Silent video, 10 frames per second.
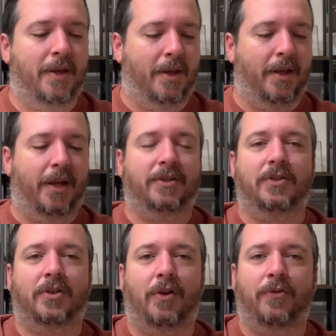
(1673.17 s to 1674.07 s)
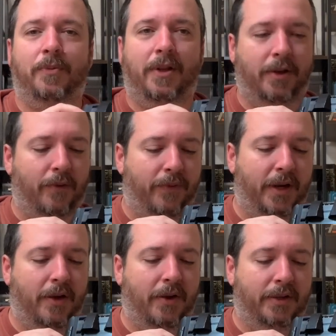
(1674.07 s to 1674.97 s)
And as you saw from the little
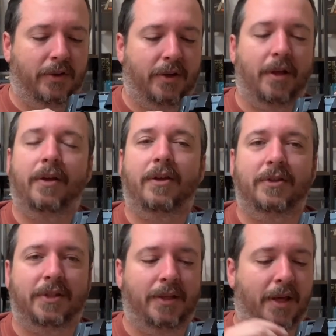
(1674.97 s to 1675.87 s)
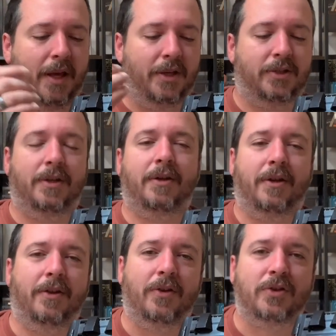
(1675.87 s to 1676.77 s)
video I took, you see the engine,
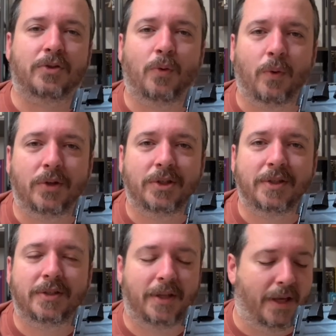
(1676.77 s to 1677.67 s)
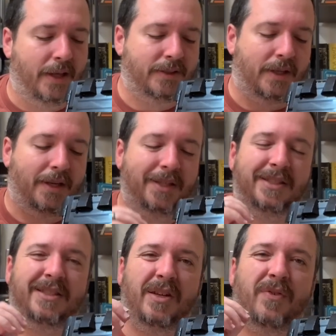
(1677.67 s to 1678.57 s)
it looks gorgeous. It has that nice
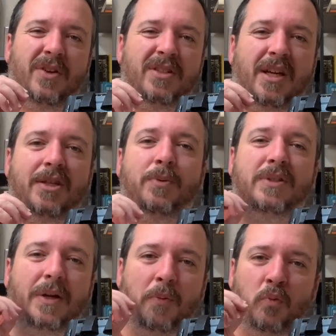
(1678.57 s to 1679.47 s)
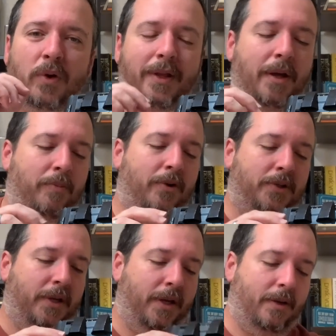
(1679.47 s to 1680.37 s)
silver touch, which I really
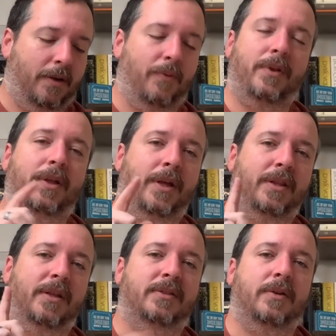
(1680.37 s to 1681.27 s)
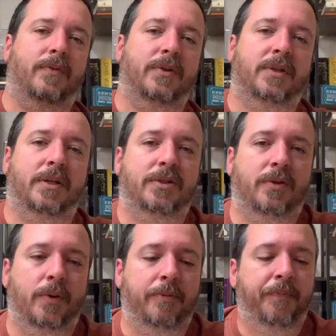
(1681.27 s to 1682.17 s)
appreciate. I really like that silver touch
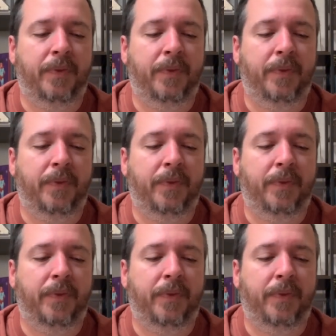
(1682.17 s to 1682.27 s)
to it.